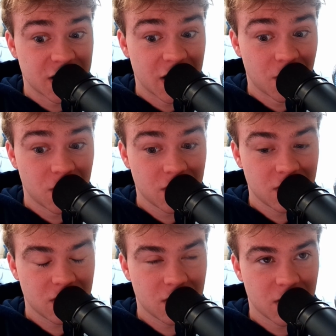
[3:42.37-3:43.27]
ago,
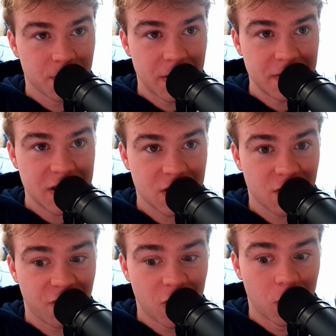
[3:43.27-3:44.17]
maybe
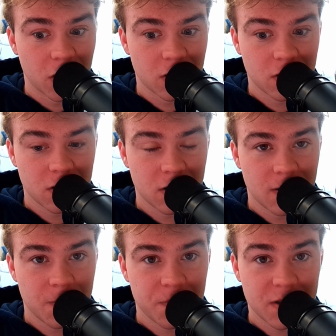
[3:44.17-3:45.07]
4.
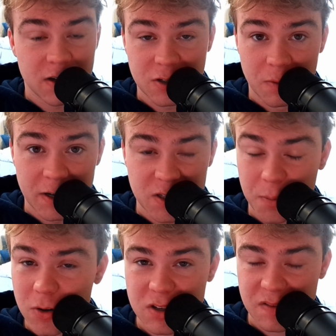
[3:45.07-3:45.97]
So my
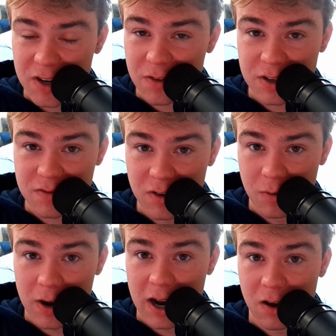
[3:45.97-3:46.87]
supporters have known this for a
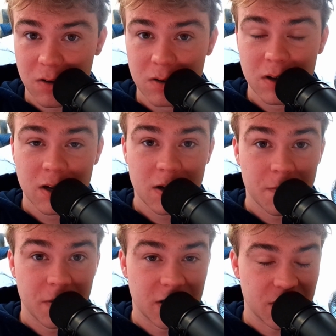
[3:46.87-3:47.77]
while,
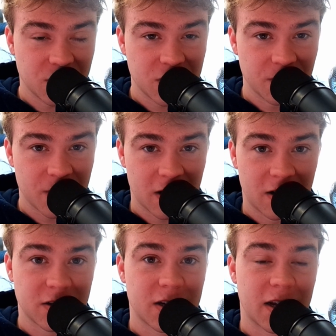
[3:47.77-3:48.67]
but the YouTube
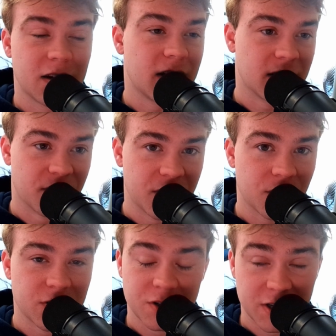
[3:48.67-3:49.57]
content and the
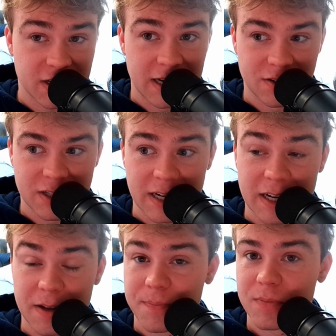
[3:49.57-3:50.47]
viewers are just now seeing
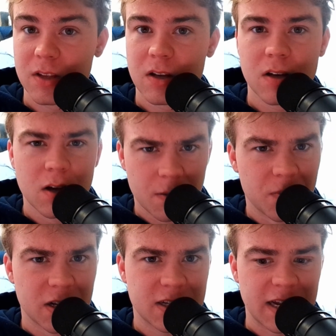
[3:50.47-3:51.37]
it.
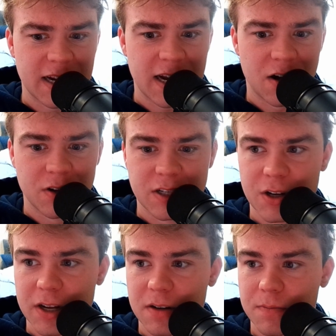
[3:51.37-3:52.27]
But let's get it now into it.